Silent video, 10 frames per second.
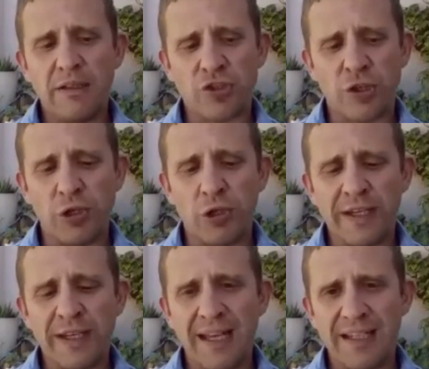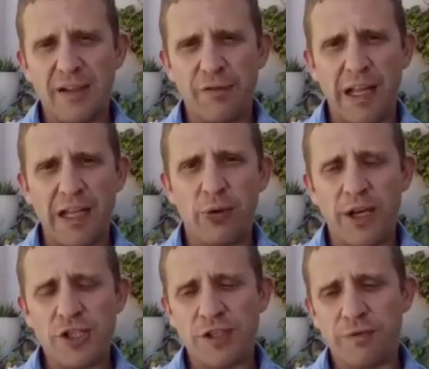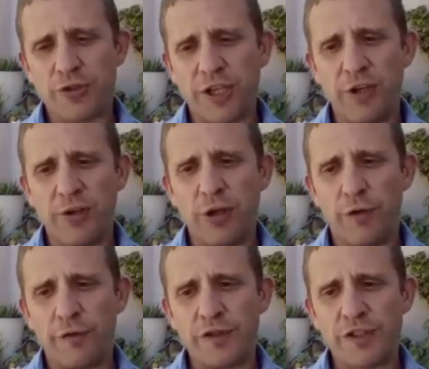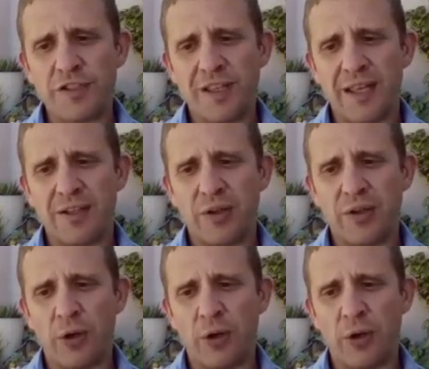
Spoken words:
So you're looking at an evaluation for security officers that